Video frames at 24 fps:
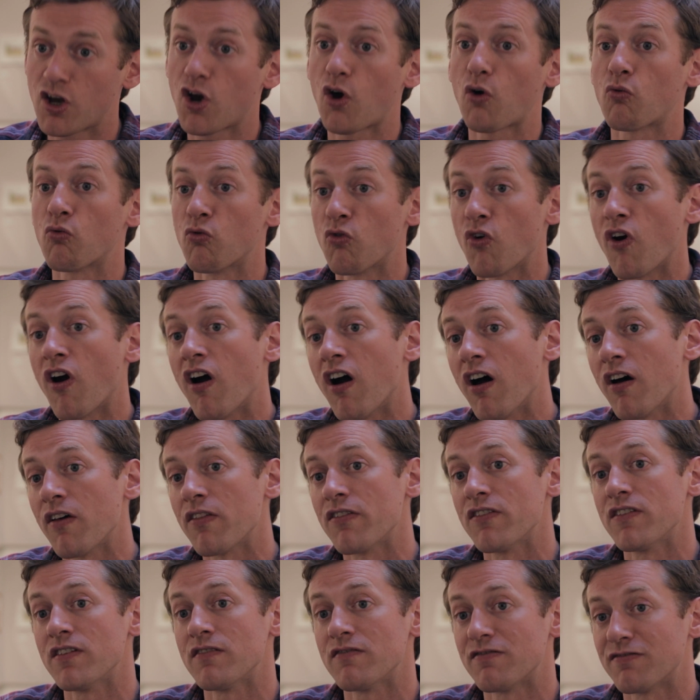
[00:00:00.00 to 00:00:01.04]
rather
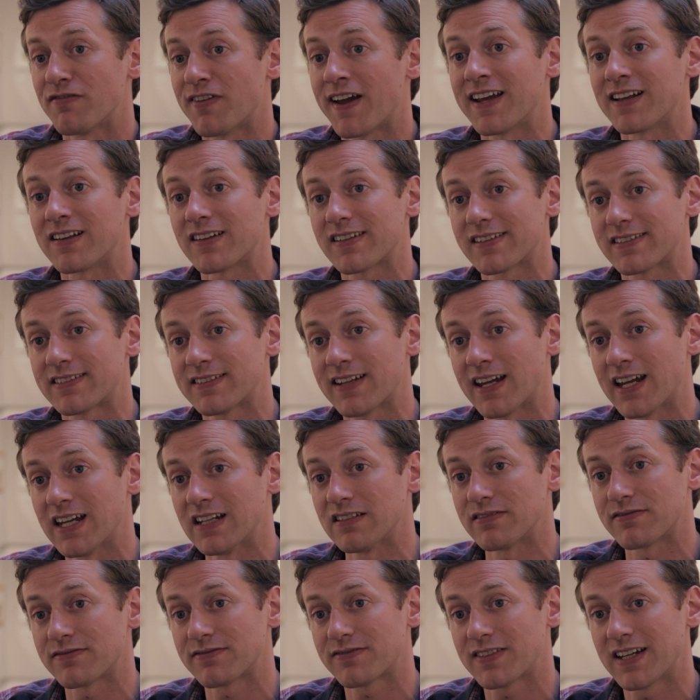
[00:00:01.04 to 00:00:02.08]
than fail
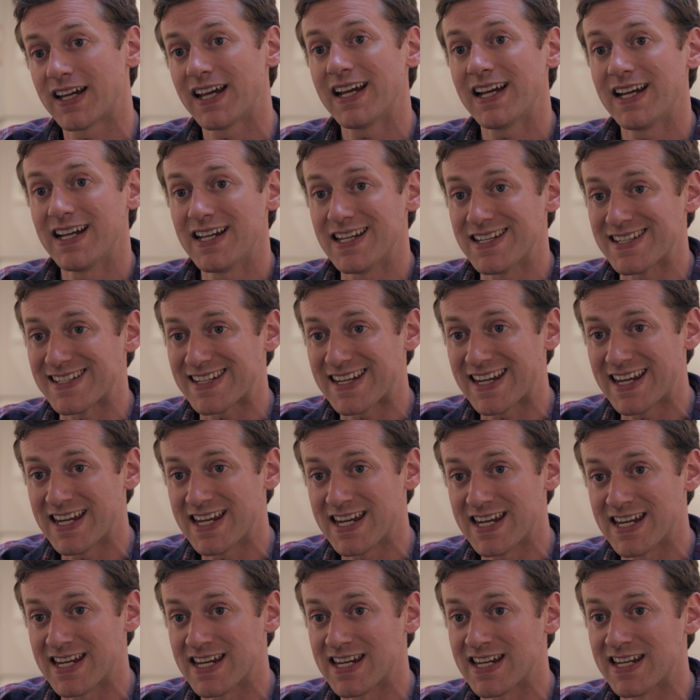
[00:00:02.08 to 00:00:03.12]
safe is
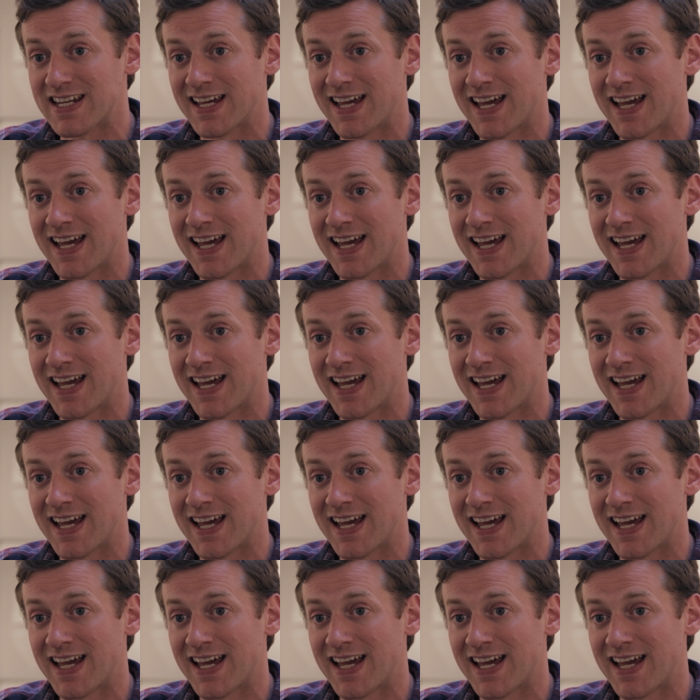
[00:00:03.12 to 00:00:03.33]
key